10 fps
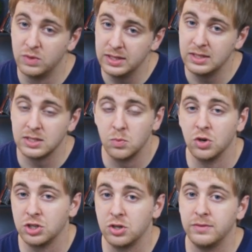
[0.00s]
Really, it's
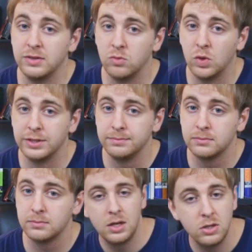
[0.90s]
more deserving of one.
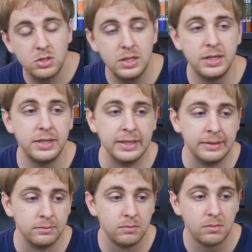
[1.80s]
Here's the
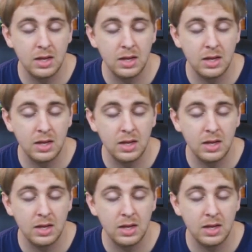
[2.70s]
ending.